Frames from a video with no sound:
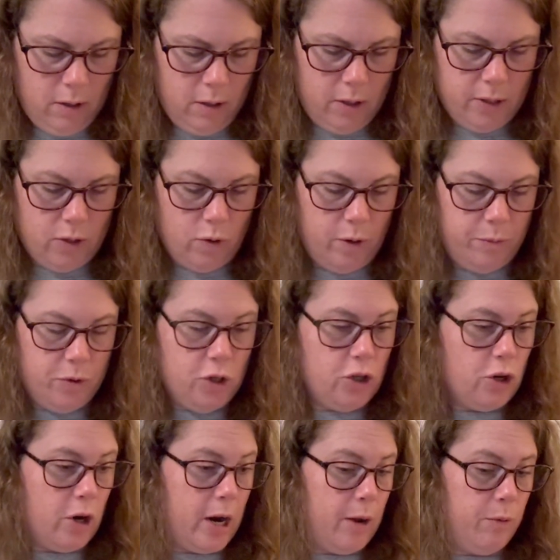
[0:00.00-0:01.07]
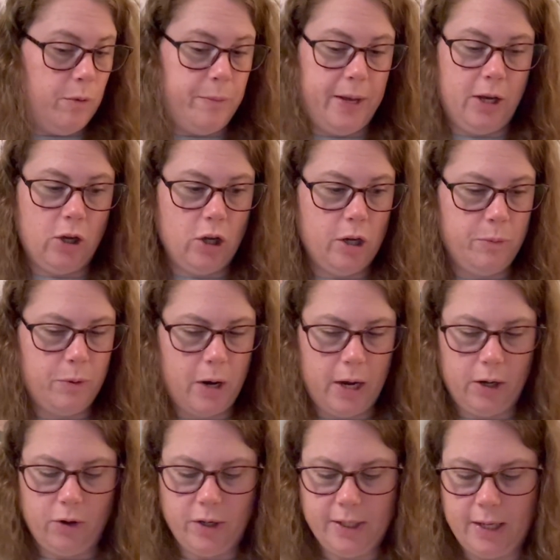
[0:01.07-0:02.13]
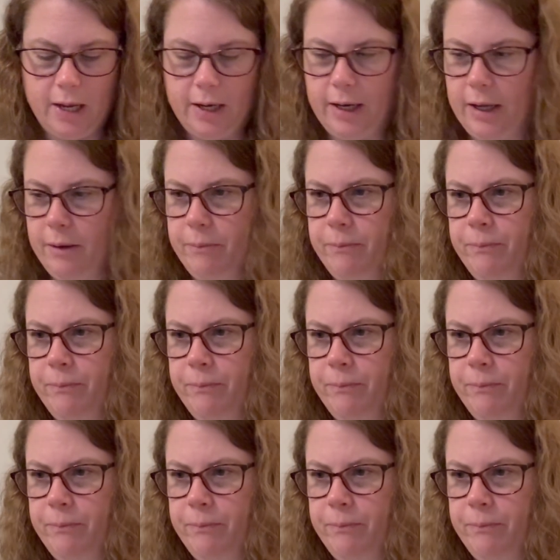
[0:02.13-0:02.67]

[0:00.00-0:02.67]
so I'm sure I will make good progress on it.